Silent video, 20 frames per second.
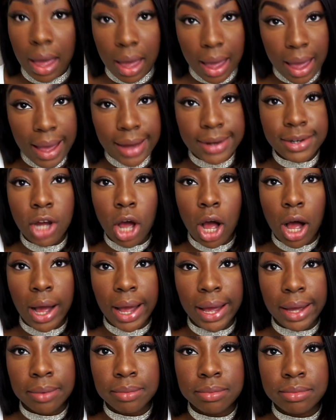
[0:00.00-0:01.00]
and
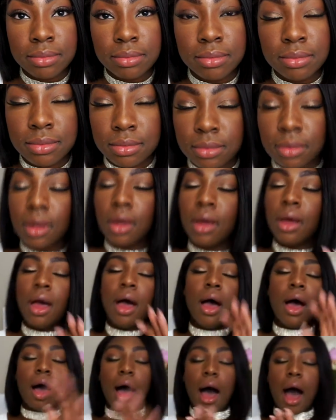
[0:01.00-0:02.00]
high.
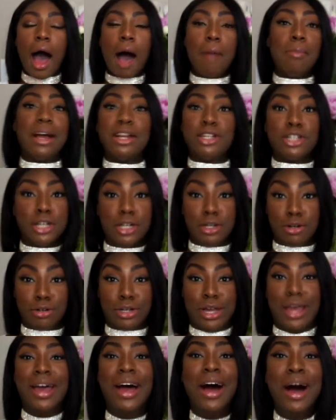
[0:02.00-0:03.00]
I'm actually not,
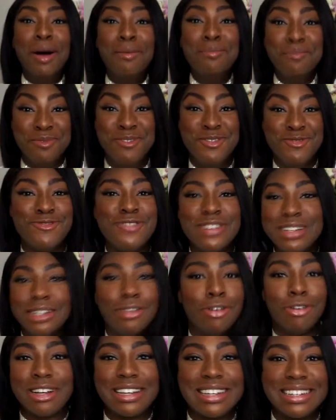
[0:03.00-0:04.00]
I'm really
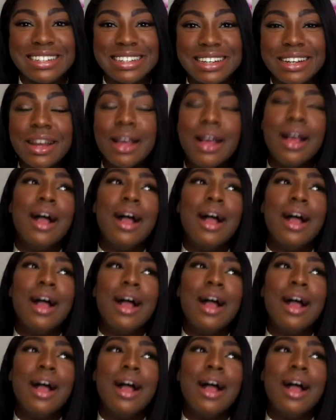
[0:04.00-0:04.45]
not kidding.